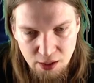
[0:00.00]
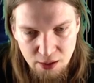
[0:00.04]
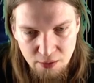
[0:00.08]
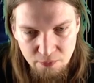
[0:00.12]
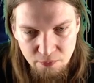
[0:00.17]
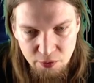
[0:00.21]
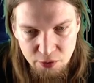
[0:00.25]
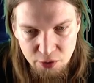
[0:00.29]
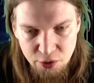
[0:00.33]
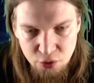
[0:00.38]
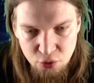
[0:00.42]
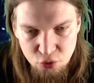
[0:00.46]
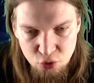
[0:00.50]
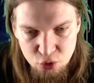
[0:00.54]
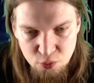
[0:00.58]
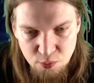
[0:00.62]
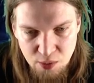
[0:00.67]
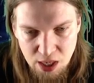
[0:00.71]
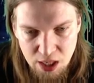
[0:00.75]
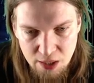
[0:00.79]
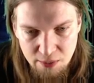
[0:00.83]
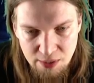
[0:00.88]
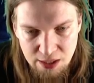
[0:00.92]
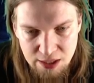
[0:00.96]
The huge
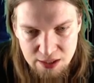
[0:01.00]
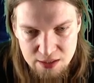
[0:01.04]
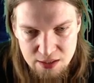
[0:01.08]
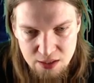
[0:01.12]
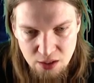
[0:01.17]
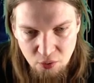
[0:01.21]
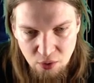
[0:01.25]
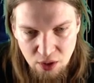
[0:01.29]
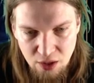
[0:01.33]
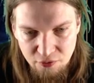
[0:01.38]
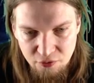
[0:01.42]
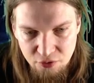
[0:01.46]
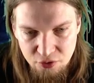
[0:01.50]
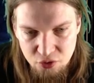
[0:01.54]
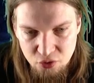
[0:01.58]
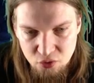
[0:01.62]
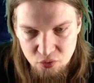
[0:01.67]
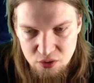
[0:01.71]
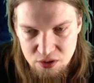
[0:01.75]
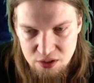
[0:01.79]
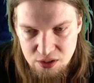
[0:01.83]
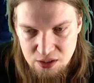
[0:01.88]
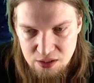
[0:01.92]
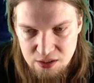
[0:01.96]
man makes no effort to
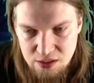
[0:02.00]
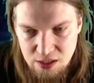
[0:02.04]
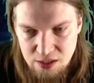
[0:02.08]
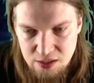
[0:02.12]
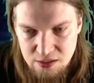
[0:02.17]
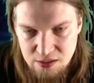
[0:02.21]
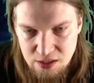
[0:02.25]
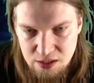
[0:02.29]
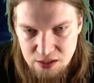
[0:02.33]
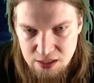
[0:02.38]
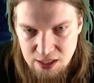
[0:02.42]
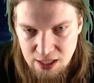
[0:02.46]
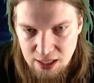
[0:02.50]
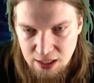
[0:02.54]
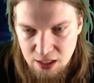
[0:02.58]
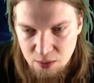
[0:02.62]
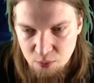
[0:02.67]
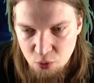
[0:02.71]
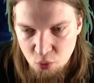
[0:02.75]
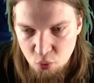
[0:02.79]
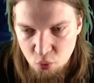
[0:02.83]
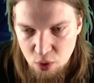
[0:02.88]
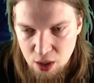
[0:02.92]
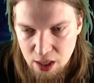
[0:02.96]
resist as they take him
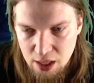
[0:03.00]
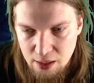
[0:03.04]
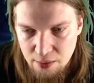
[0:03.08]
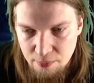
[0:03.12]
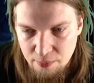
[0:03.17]
away.